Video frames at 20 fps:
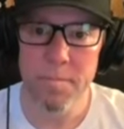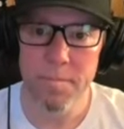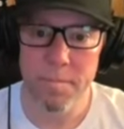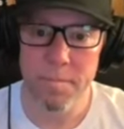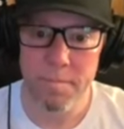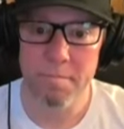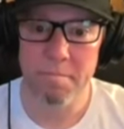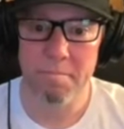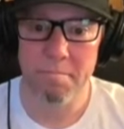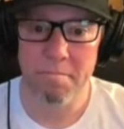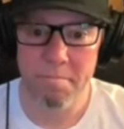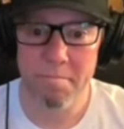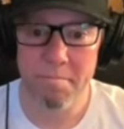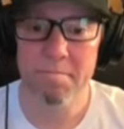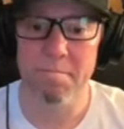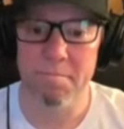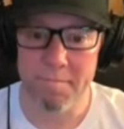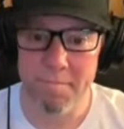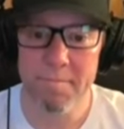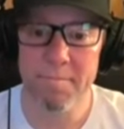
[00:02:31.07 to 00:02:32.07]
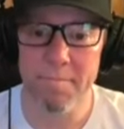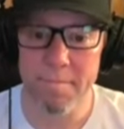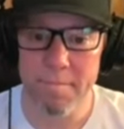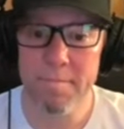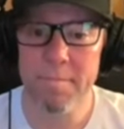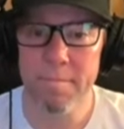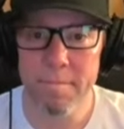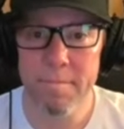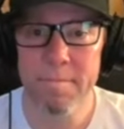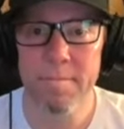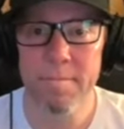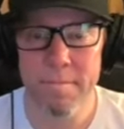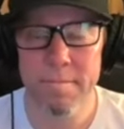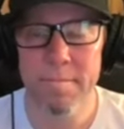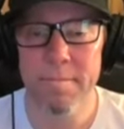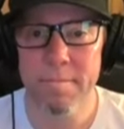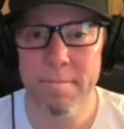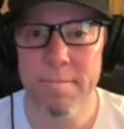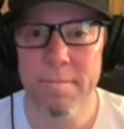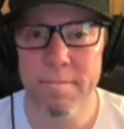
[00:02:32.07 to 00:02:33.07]

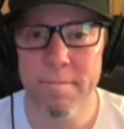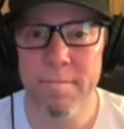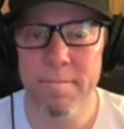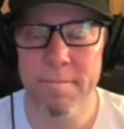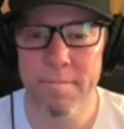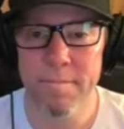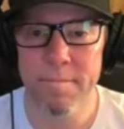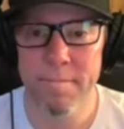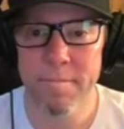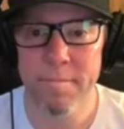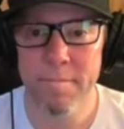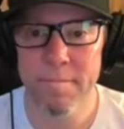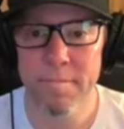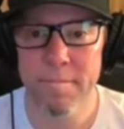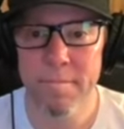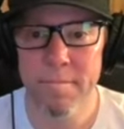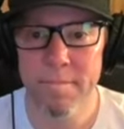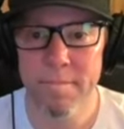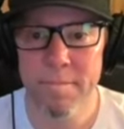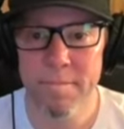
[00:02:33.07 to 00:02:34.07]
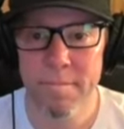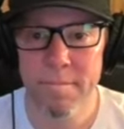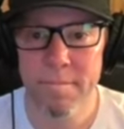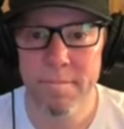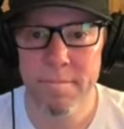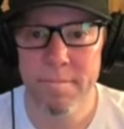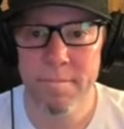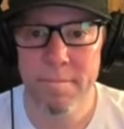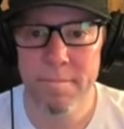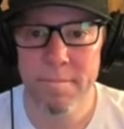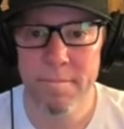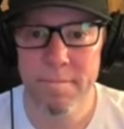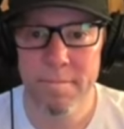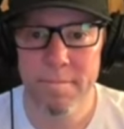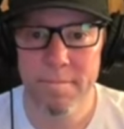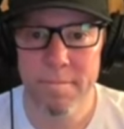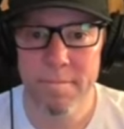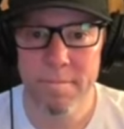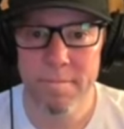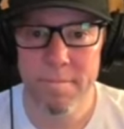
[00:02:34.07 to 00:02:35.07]

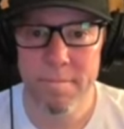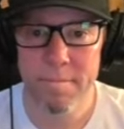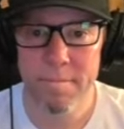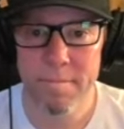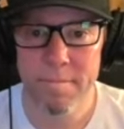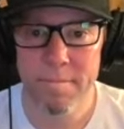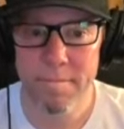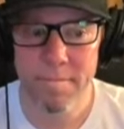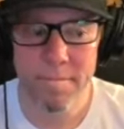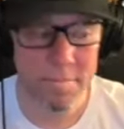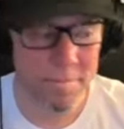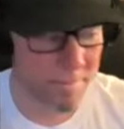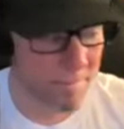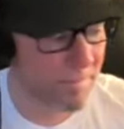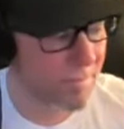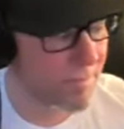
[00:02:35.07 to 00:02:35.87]
No words are spoken by the person on screen.